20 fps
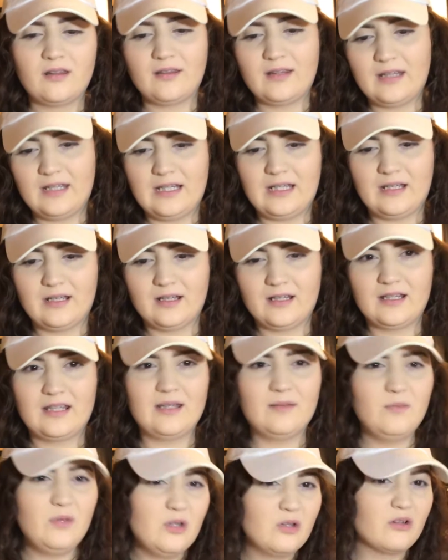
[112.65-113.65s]
like,
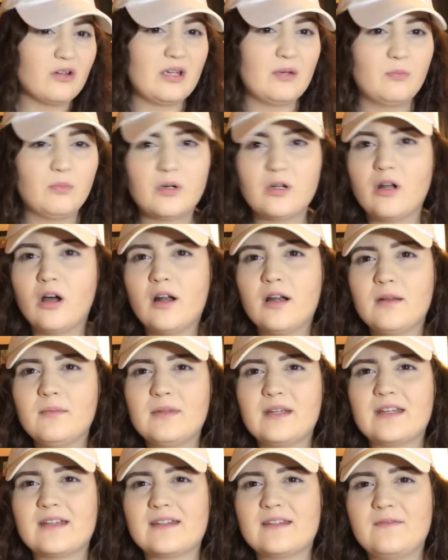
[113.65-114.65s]
give me your input on it,
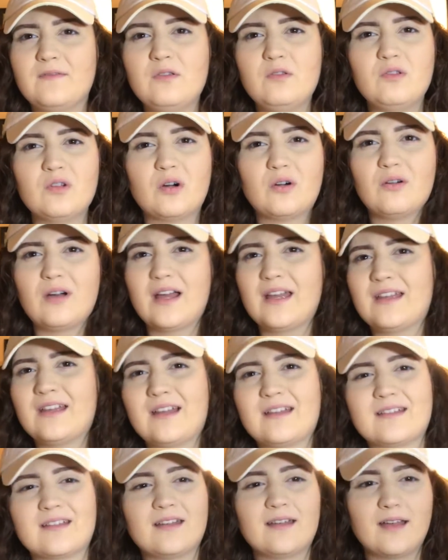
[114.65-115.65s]
because if you don't, I
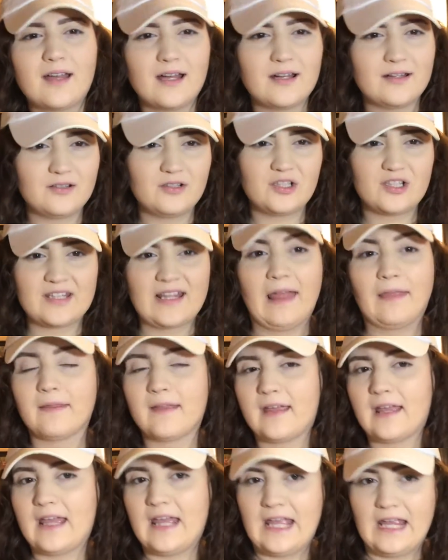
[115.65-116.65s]
guess I kind of just sound
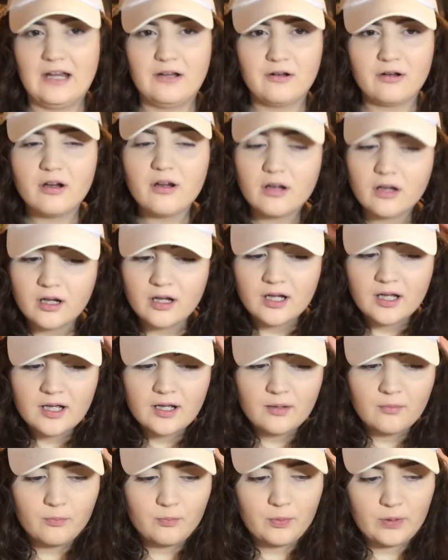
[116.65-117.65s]
like a hater.
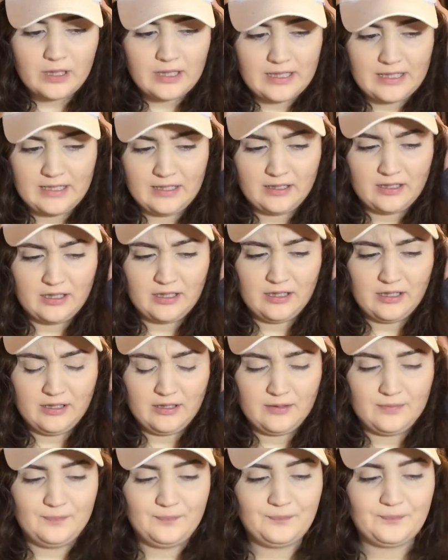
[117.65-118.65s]
But
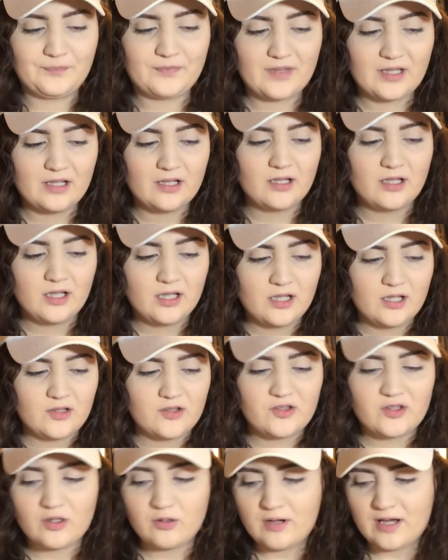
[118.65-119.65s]

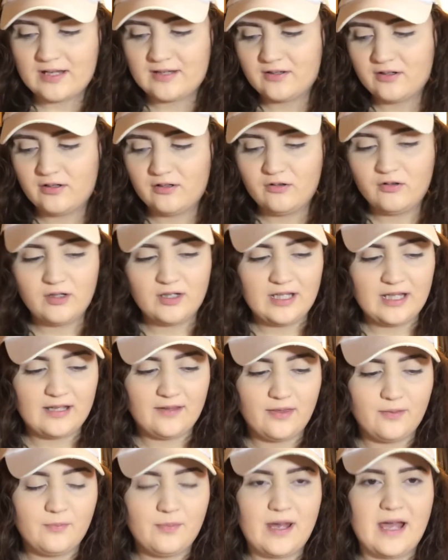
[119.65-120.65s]
so I started looking
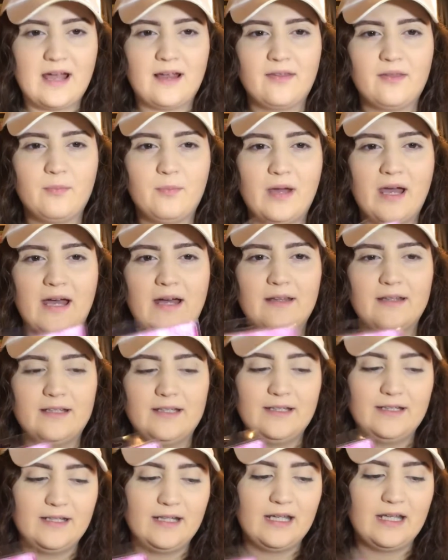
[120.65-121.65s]
on the back of the
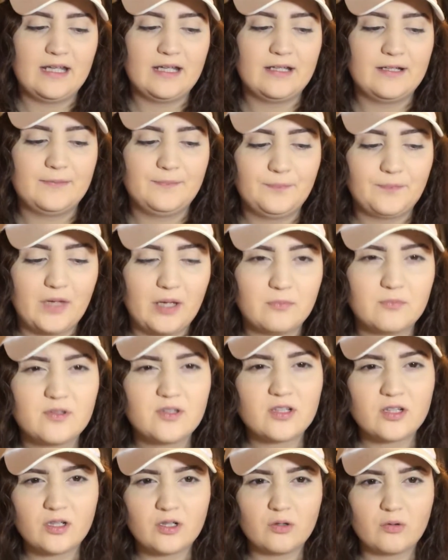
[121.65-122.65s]
palette, and I'm
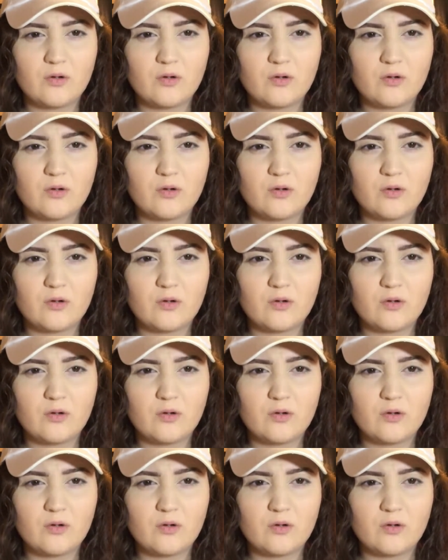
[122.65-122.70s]
just going to